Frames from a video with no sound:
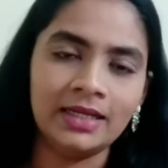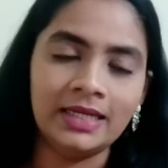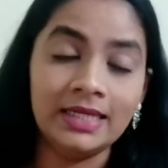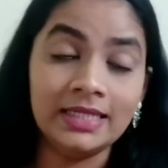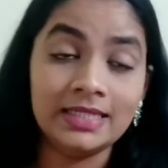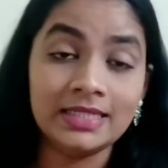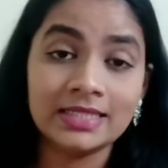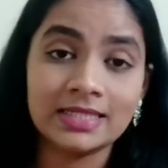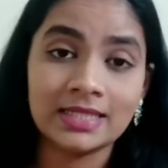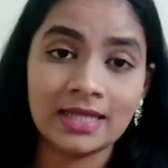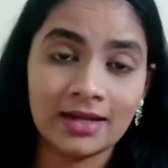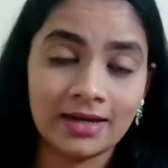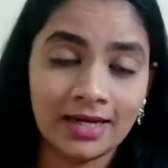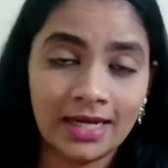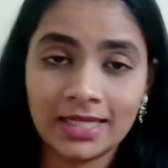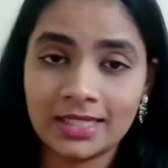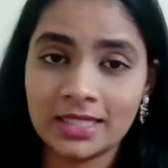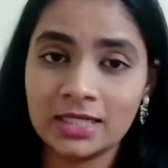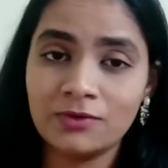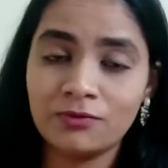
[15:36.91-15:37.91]
it is
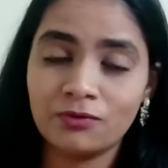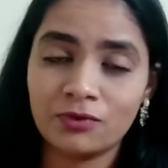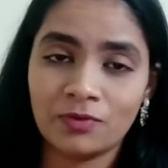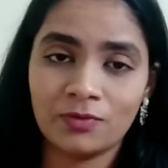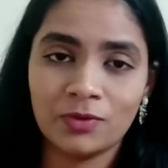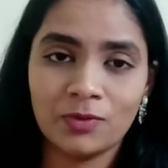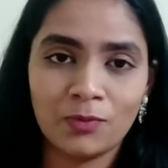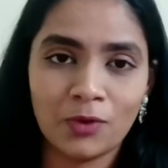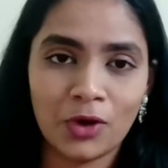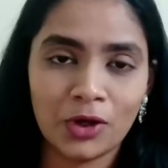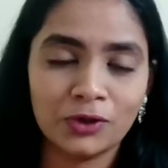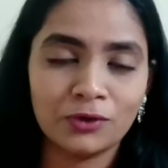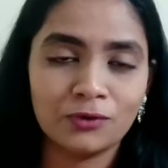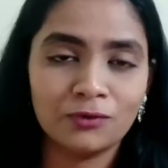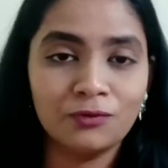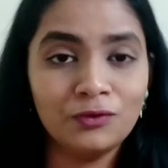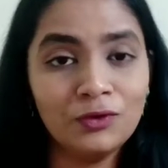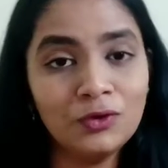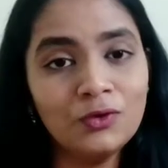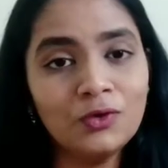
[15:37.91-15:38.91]
narrated from the point of
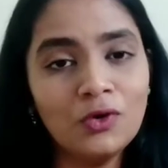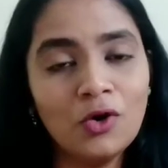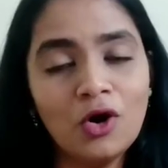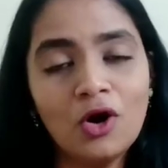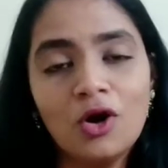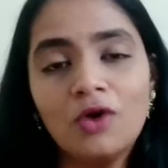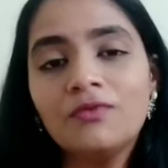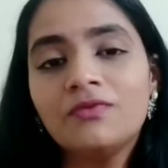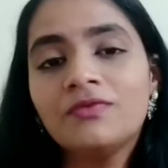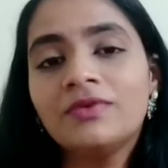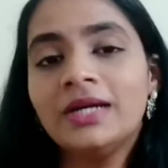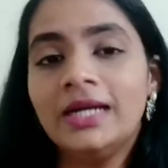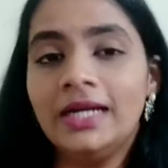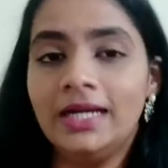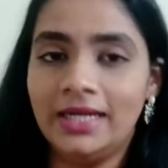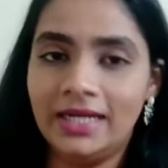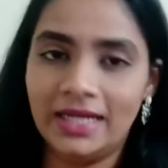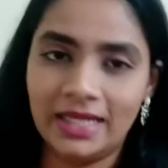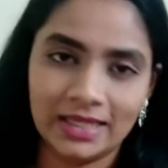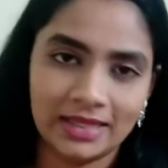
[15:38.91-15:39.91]
view of
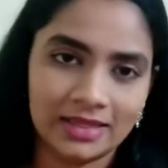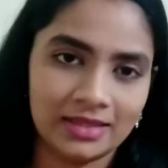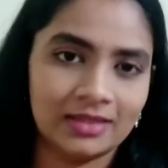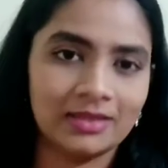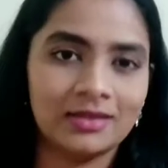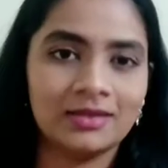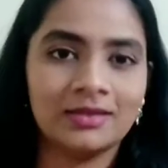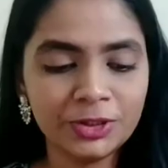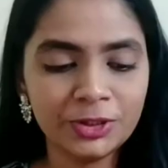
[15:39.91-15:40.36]
death.